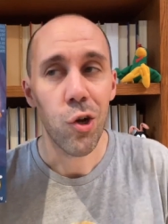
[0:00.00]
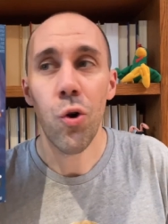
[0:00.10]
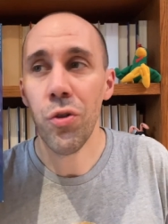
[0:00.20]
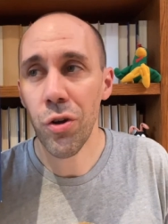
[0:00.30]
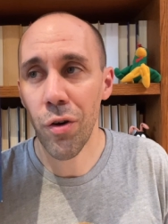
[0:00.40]

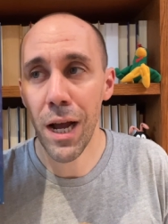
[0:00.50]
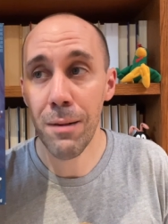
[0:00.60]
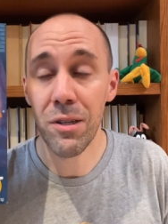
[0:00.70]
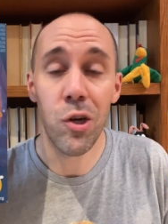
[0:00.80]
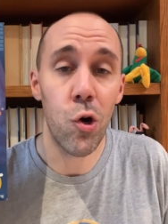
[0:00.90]
Golden
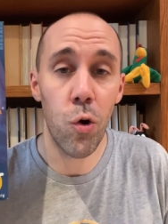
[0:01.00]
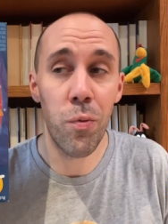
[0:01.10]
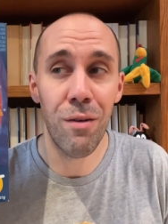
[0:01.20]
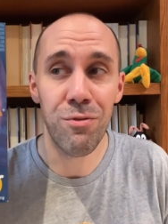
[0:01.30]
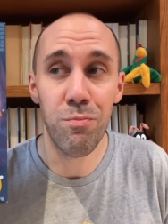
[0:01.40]
Grahams and Cocoa
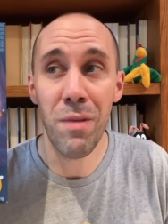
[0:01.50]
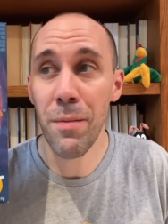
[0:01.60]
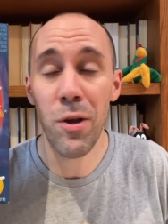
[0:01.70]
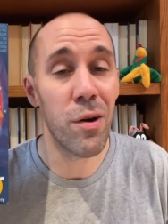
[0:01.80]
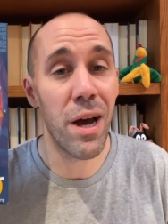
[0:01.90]
Puffs
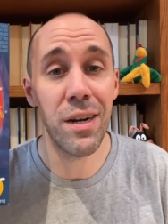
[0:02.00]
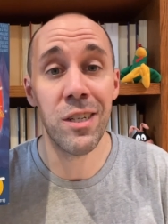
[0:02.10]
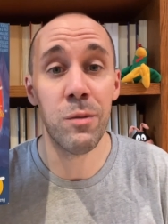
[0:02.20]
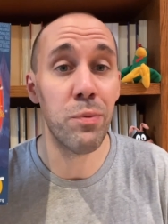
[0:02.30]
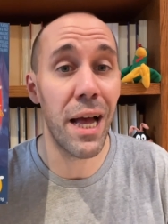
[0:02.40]
maybe are not as
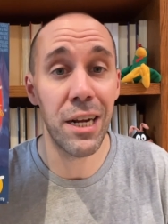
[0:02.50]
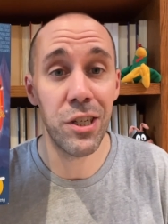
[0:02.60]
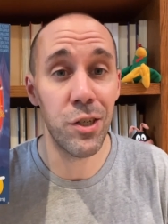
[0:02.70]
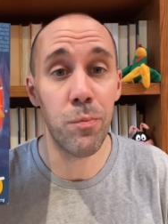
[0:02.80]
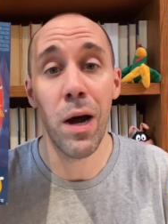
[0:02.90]

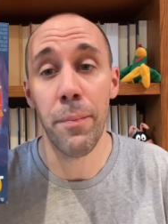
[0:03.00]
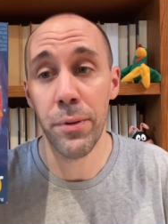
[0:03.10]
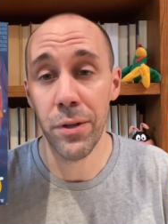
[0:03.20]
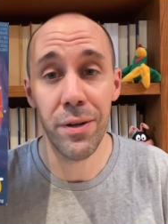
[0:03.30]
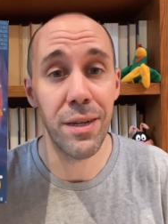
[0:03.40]
splashy or
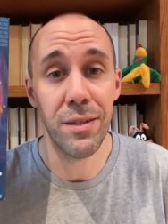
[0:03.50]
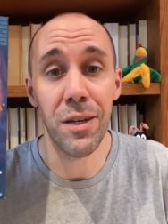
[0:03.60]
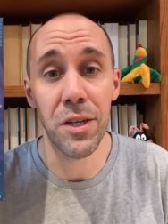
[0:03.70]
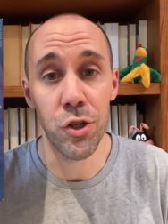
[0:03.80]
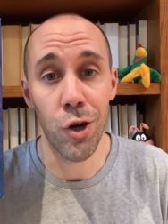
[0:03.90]
popular as
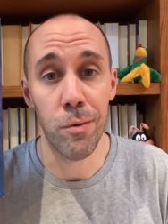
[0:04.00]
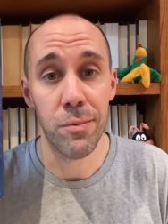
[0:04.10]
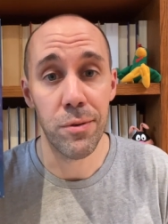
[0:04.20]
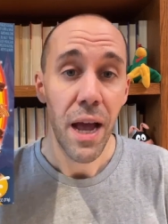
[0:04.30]
Lucky Charms.